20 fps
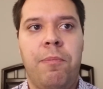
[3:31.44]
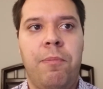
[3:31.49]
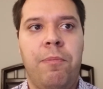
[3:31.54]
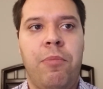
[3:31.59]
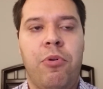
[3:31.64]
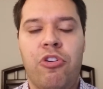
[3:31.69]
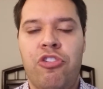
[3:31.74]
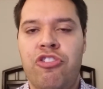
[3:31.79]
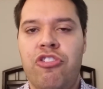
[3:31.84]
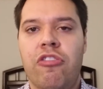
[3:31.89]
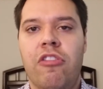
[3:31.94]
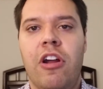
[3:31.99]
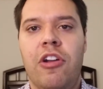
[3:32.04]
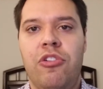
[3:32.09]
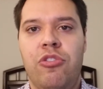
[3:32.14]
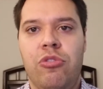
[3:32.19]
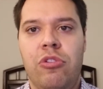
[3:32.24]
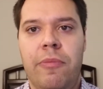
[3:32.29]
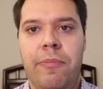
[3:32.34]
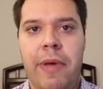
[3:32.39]
pushed her
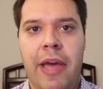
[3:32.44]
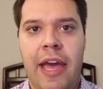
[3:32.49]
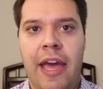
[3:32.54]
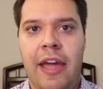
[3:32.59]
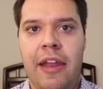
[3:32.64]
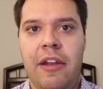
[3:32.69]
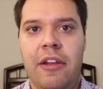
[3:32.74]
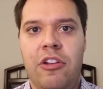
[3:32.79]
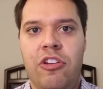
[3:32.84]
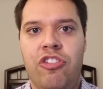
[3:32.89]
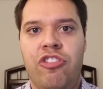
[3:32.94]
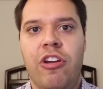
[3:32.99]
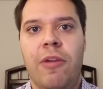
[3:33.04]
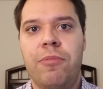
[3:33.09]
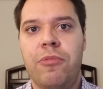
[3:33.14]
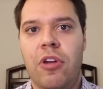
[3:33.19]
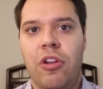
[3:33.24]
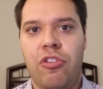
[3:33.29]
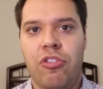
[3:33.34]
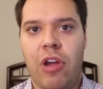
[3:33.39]
onto a bed, jumped
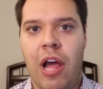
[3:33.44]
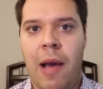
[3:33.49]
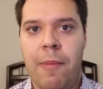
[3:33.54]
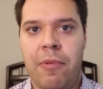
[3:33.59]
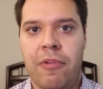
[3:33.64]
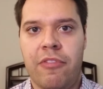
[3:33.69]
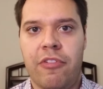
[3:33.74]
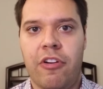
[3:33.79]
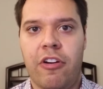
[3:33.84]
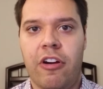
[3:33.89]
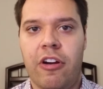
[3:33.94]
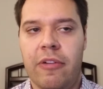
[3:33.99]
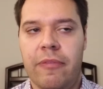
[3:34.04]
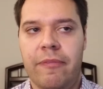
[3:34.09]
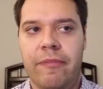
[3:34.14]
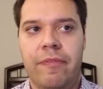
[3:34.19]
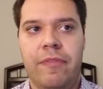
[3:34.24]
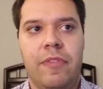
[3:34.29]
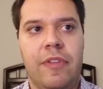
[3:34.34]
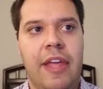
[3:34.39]
on top of her,
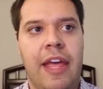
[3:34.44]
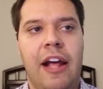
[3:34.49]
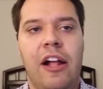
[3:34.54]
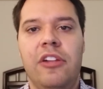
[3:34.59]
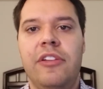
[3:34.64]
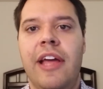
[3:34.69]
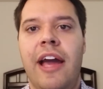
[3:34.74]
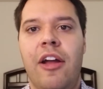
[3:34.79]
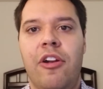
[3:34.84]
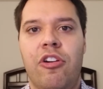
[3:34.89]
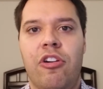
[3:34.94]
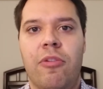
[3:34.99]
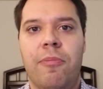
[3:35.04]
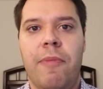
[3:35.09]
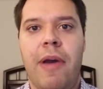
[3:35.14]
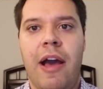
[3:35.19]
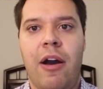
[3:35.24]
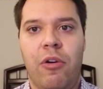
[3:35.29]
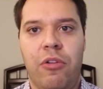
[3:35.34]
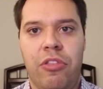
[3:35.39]
held
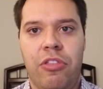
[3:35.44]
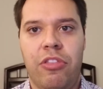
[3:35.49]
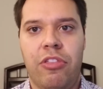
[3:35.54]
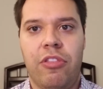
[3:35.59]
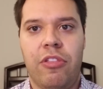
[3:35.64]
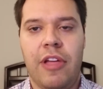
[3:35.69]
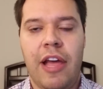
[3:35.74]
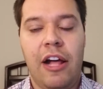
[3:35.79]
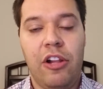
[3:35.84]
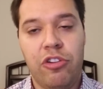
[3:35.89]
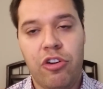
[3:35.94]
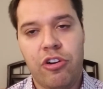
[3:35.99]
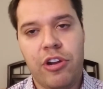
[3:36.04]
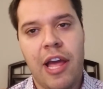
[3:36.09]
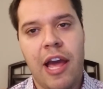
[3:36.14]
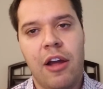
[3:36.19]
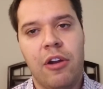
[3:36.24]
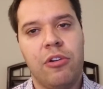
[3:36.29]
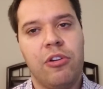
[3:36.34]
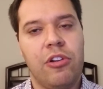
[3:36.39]
her
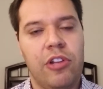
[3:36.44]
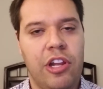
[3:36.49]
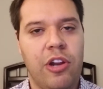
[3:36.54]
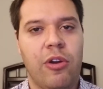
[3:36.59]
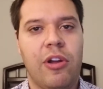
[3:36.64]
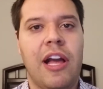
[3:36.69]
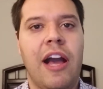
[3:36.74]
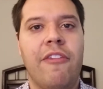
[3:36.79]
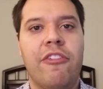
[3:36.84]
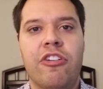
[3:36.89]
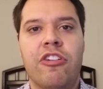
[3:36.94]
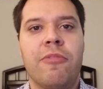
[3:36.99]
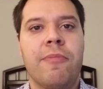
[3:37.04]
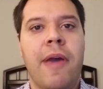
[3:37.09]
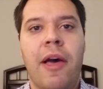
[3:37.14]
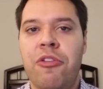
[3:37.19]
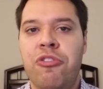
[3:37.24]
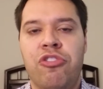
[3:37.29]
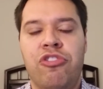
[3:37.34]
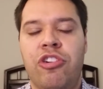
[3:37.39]
down, covered her
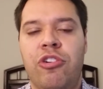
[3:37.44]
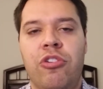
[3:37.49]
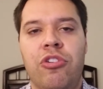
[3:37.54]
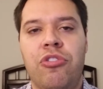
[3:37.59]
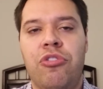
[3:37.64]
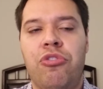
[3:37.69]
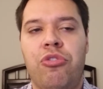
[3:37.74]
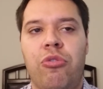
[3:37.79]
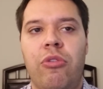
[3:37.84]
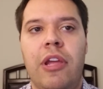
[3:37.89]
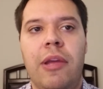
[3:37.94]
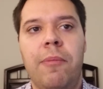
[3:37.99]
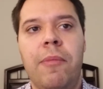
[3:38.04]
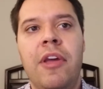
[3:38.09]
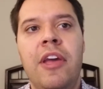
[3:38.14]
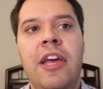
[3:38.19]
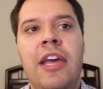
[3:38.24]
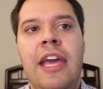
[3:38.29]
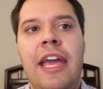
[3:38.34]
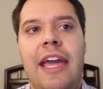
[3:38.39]
mouth so she couldn't scream,
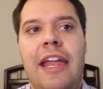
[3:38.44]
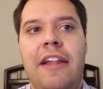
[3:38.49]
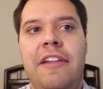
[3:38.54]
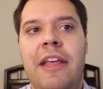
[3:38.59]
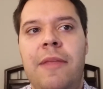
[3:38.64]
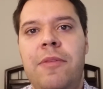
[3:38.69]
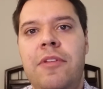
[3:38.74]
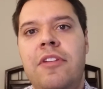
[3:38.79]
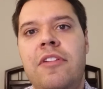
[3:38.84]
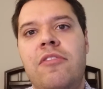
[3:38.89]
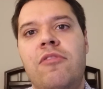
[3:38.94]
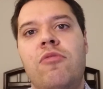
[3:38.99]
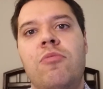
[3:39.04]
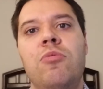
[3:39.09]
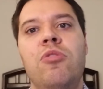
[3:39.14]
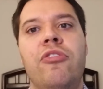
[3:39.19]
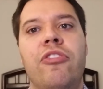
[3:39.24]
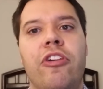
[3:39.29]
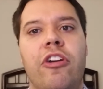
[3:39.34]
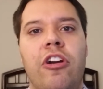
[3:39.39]
and attempted to
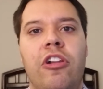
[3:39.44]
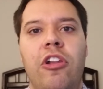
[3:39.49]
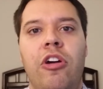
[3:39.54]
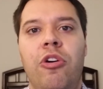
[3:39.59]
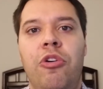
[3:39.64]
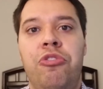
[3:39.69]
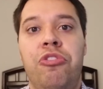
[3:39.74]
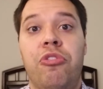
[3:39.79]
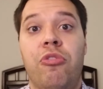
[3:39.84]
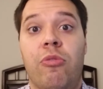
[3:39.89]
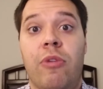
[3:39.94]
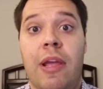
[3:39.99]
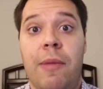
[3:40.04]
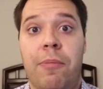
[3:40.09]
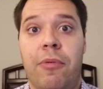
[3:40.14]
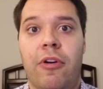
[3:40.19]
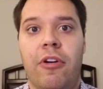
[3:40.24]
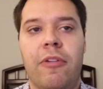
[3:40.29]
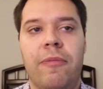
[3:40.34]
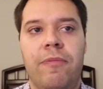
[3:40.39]
remove her clothes and rape
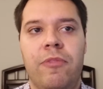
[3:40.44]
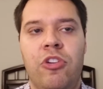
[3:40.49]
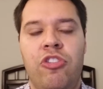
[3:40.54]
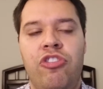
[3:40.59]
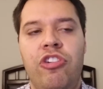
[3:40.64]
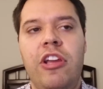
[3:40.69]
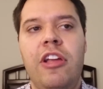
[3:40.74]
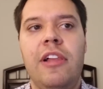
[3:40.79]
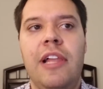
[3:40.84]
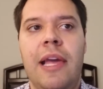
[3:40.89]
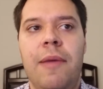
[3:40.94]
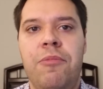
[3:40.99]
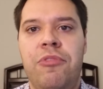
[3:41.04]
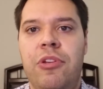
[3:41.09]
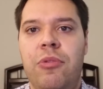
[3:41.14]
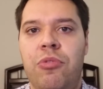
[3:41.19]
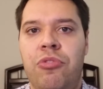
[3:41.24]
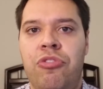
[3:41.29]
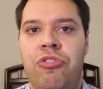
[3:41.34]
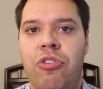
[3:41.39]
her. She claims he
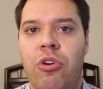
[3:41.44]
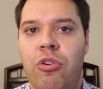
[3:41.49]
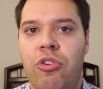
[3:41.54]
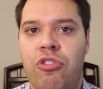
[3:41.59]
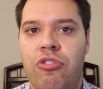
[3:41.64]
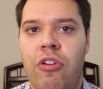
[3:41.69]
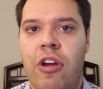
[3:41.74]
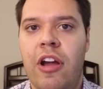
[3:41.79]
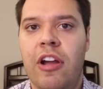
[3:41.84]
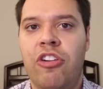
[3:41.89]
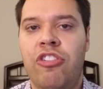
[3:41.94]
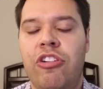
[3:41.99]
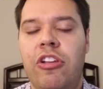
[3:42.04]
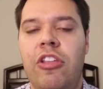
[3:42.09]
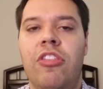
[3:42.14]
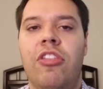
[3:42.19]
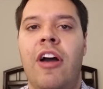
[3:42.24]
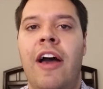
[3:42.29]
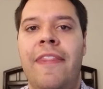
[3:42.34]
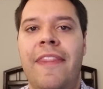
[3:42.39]
was so drunk she
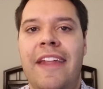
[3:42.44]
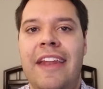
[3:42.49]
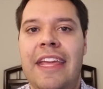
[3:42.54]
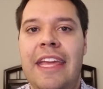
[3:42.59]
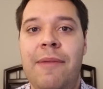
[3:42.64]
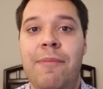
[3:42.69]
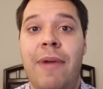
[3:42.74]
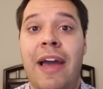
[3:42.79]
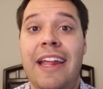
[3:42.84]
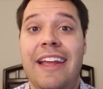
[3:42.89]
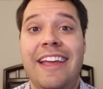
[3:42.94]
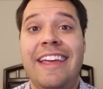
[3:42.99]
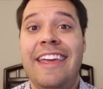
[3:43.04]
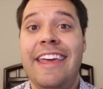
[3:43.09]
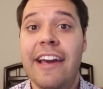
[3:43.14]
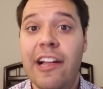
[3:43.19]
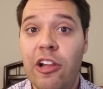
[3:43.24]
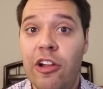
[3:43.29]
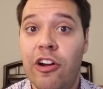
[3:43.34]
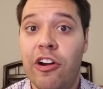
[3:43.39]
thought that he might
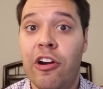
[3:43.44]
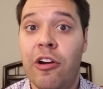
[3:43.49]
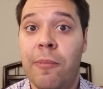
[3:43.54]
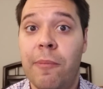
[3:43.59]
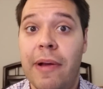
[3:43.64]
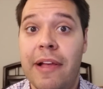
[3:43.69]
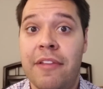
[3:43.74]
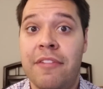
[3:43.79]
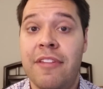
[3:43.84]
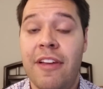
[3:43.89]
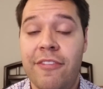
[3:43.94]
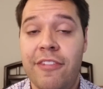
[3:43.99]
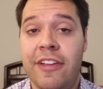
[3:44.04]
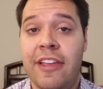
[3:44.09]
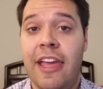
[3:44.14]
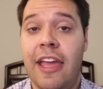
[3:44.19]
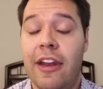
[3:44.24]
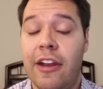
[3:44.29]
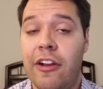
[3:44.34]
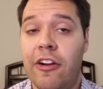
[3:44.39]
kill her by
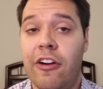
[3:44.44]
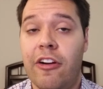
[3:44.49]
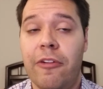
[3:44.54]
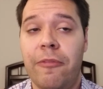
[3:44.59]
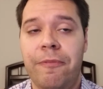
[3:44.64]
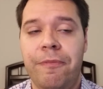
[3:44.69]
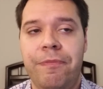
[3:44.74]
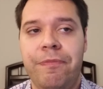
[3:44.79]
suffocating her.